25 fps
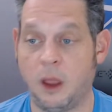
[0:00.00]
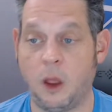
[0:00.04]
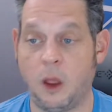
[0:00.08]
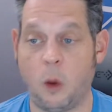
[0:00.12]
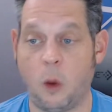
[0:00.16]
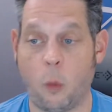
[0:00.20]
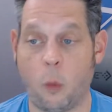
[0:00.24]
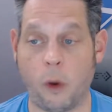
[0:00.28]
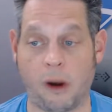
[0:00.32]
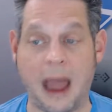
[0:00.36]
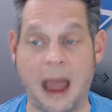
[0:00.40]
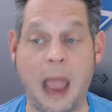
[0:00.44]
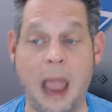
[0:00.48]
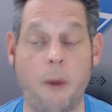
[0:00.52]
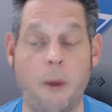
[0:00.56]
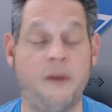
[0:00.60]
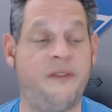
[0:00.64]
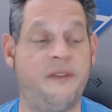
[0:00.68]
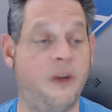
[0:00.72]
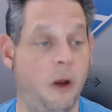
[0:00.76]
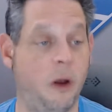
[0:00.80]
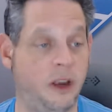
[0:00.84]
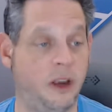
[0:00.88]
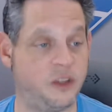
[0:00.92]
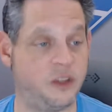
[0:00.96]
Where I would
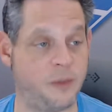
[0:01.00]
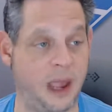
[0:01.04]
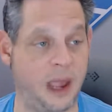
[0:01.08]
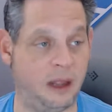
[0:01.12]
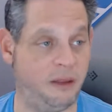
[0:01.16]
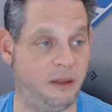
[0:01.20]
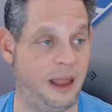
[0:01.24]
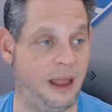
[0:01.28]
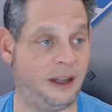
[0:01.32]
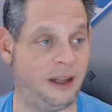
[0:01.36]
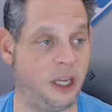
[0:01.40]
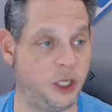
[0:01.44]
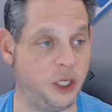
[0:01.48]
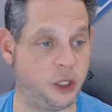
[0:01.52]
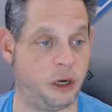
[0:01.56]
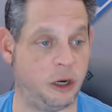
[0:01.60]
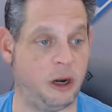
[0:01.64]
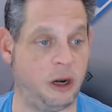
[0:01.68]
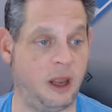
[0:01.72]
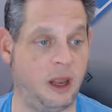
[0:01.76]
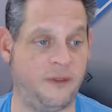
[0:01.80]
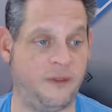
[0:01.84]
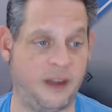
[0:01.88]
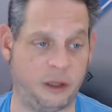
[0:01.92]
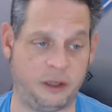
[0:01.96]
focus my collecting
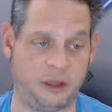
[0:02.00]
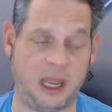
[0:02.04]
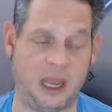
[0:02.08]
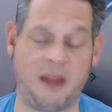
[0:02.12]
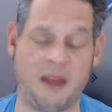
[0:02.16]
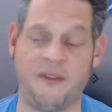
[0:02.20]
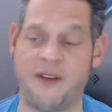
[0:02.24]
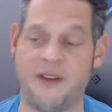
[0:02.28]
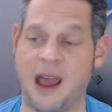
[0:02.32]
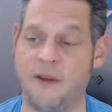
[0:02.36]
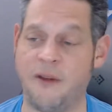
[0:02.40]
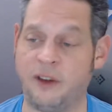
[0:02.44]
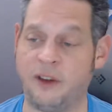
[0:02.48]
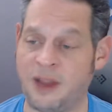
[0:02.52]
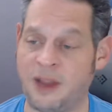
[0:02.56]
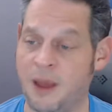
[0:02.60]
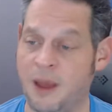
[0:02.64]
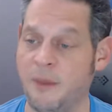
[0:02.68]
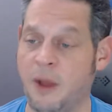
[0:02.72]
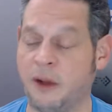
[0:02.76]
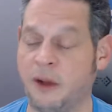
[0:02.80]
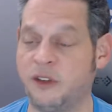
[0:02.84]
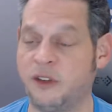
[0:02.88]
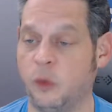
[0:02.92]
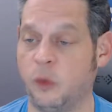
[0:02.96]
journey if I only had $5 or
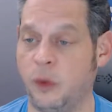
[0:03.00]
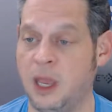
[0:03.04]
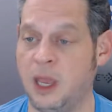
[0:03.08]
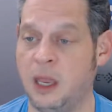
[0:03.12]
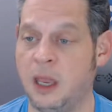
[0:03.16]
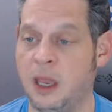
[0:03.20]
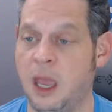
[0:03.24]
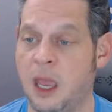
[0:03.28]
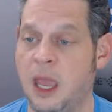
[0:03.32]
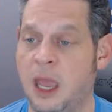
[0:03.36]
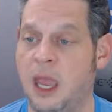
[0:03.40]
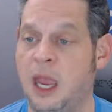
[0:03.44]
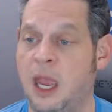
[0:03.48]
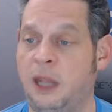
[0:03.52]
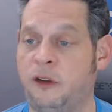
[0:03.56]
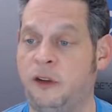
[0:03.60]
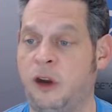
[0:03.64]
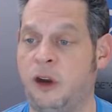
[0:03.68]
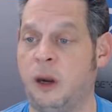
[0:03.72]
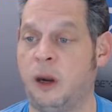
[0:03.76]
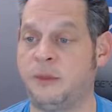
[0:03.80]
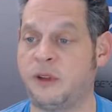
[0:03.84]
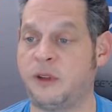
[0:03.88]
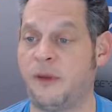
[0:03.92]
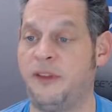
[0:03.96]
$10 a week in
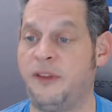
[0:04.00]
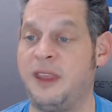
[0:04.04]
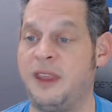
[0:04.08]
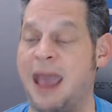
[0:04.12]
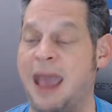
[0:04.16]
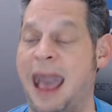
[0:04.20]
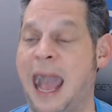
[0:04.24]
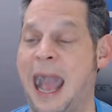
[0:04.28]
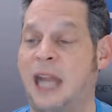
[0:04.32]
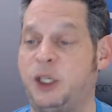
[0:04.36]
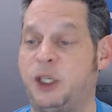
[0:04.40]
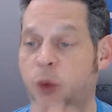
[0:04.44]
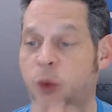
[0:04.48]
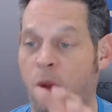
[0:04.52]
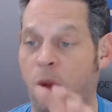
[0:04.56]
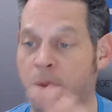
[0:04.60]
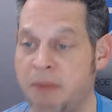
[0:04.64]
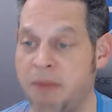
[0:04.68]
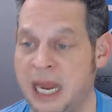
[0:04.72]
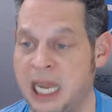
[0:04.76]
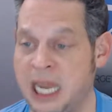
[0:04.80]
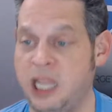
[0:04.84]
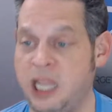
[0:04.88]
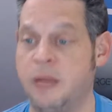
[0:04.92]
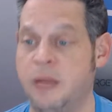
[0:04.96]
terms of the actual
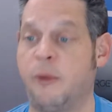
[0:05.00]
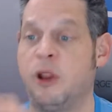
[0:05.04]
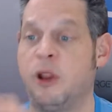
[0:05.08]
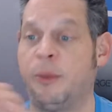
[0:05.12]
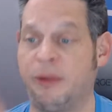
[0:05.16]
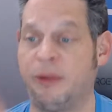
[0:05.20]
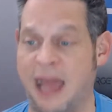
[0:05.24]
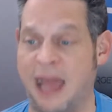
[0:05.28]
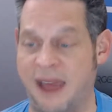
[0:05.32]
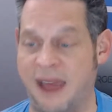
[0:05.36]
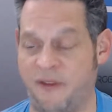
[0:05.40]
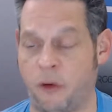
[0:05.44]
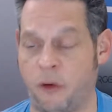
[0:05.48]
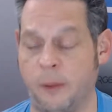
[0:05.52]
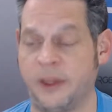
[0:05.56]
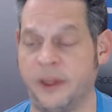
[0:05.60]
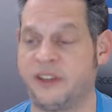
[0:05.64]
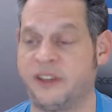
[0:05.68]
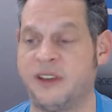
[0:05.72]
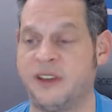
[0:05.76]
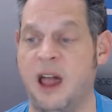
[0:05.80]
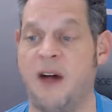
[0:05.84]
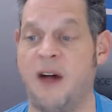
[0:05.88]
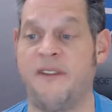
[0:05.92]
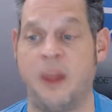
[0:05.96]
medium or the platform
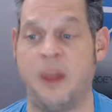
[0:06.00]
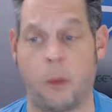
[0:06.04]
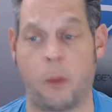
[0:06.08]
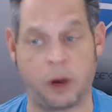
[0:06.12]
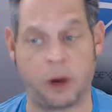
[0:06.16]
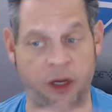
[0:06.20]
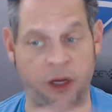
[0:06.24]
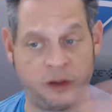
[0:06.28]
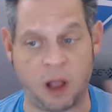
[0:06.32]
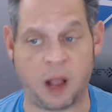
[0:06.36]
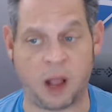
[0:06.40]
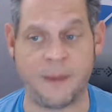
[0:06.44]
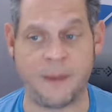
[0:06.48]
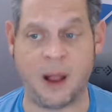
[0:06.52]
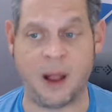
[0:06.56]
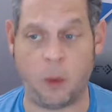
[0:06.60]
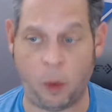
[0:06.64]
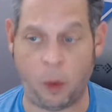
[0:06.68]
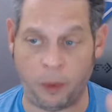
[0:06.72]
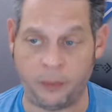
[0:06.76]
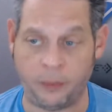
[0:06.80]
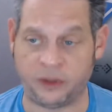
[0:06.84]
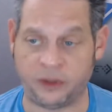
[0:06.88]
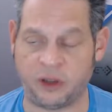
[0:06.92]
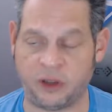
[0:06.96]
itself. Then we're going to talk about what
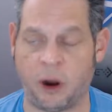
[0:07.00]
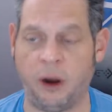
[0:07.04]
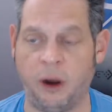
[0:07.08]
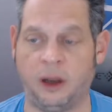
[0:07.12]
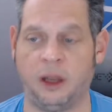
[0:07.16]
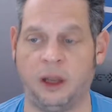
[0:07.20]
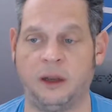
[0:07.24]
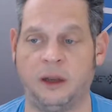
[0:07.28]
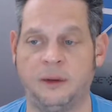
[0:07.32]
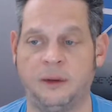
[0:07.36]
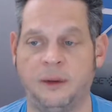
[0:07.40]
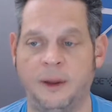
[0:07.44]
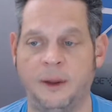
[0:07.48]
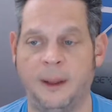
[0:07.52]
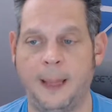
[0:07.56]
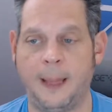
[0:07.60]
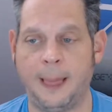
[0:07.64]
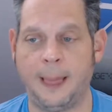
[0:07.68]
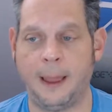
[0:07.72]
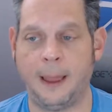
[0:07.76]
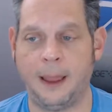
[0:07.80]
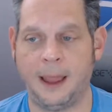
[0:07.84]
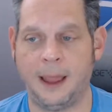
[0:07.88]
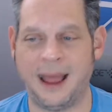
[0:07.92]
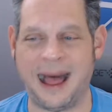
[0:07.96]
we would target.
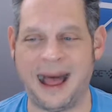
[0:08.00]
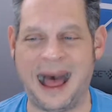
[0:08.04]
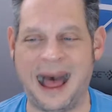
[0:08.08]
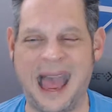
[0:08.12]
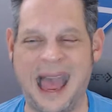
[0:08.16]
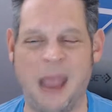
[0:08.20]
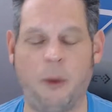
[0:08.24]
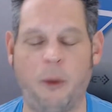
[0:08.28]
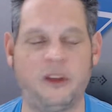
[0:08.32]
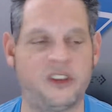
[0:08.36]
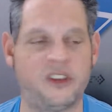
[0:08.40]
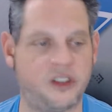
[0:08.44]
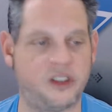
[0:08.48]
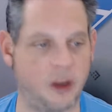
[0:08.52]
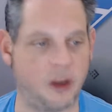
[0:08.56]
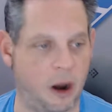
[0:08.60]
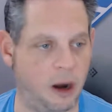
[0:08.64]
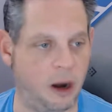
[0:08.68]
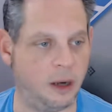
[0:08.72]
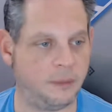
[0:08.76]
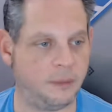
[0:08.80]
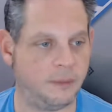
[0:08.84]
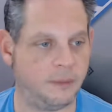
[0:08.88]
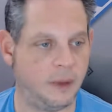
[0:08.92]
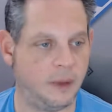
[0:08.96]
I would
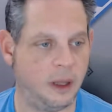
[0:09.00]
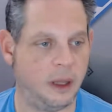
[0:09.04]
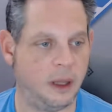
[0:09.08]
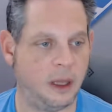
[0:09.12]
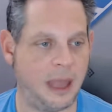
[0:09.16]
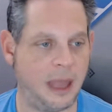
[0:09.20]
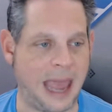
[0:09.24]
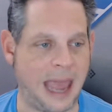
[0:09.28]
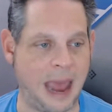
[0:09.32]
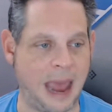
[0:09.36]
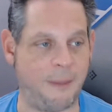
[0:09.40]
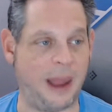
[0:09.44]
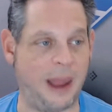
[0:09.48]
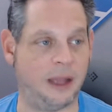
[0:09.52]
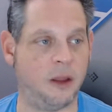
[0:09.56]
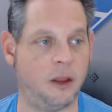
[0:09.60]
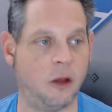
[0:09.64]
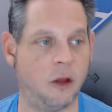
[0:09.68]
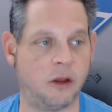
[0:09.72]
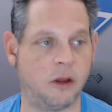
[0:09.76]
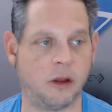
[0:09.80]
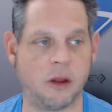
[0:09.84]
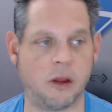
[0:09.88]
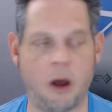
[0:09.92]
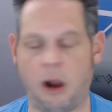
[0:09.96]
start at my
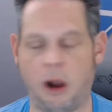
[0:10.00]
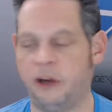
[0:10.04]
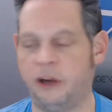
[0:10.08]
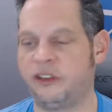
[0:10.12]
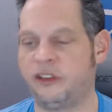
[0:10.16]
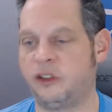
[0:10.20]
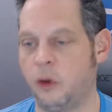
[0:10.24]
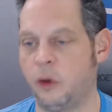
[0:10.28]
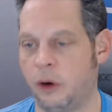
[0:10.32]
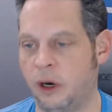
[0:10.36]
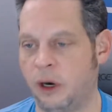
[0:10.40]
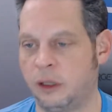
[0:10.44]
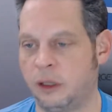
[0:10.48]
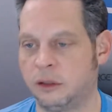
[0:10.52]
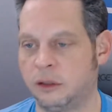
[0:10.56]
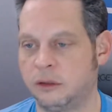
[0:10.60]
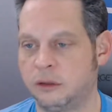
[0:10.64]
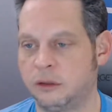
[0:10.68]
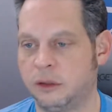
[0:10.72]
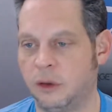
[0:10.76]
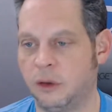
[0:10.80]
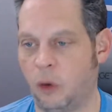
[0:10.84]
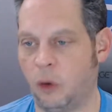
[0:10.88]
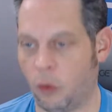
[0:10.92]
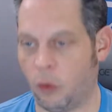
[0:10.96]
local card store,
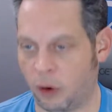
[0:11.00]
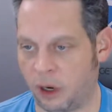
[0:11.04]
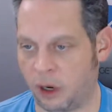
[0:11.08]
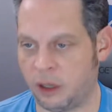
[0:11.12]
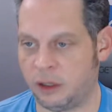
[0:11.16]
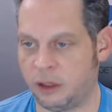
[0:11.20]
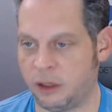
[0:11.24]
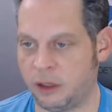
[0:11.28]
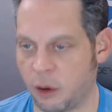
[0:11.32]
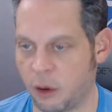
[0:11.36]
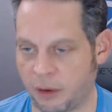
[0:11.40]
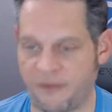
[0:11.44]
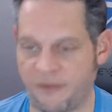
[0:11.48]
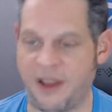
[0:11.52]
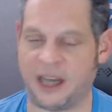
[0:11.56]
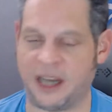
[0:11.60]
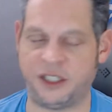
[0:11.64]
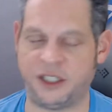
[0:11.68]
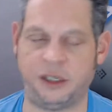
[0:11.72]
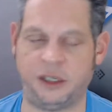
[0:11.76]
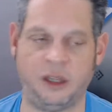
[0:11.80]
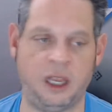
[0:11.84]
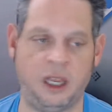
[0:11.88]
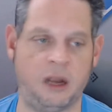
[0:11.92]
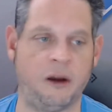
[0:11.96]
or known
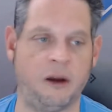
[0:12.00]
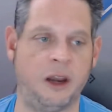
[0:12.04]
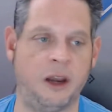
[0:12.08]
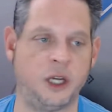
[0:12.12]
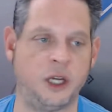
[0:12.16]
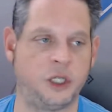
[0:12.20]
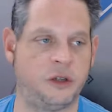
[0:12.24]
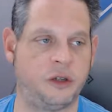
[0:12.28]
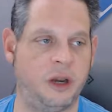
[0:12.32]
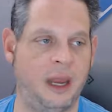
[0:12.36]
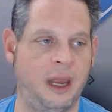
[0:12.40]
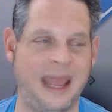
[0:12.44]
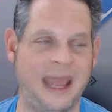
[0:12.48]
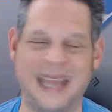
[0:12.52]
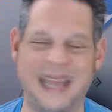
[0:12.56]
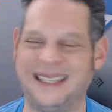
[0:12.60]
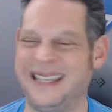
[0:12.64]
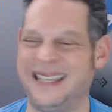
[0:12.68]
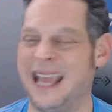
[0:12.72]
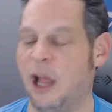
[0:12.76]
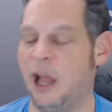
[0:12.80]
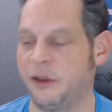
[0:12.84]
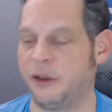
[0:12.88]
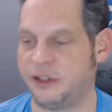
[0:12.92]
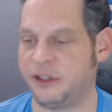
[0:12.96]
affectionately in our industry as the
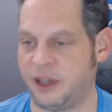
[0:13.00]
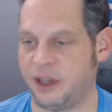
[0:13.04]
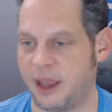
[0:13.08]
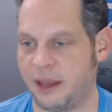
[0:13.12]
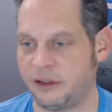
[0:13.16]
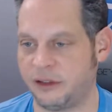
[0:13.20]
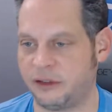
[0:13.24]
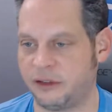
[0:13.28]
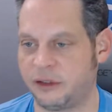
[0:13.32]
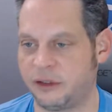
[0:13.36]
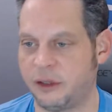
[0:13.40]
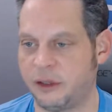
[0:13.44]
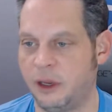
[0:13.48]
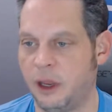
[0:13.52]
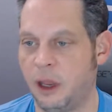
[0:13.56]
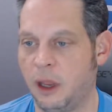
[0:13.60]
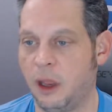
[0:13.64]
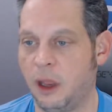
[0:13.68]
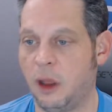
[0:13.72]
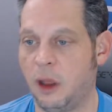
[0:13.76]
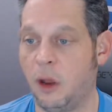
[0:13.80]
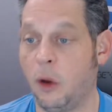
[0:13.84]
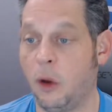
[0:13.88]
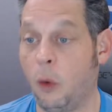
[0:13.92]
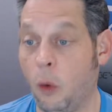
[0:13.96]
LCS,
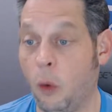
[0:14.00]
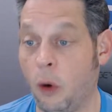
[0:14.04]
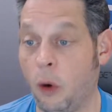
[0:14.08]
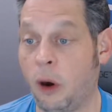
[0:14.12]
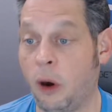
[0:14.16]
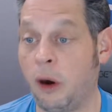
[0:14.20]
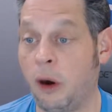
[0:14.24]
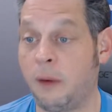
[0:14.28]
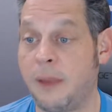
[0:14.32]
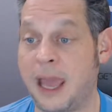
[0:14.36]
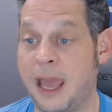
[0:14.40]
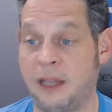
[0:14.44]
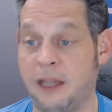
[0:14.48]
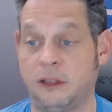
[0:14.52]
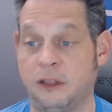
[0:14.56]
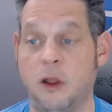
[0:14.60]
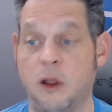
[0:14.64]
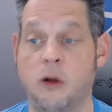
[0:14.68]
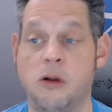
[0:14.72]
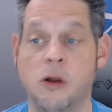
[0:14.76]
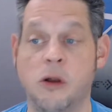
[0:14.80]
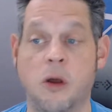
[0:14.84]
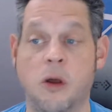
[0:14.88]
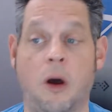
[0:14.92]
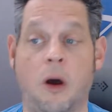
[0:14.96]
or at a
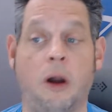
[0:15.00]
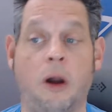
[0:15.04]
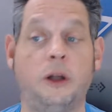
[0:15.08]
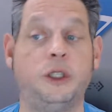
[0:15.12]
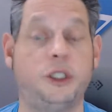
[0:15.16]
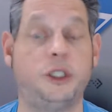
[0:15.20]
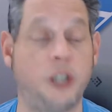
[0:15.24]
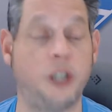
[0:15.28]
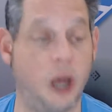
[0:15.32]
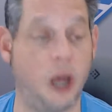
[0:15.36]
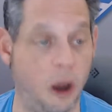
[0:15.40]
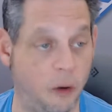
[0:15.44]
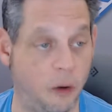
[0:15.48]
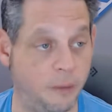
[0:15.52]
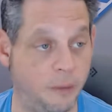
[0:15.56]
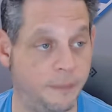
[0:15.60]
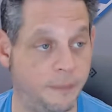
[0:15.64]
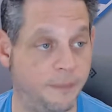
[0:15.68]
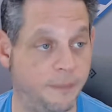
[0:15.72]
local card show.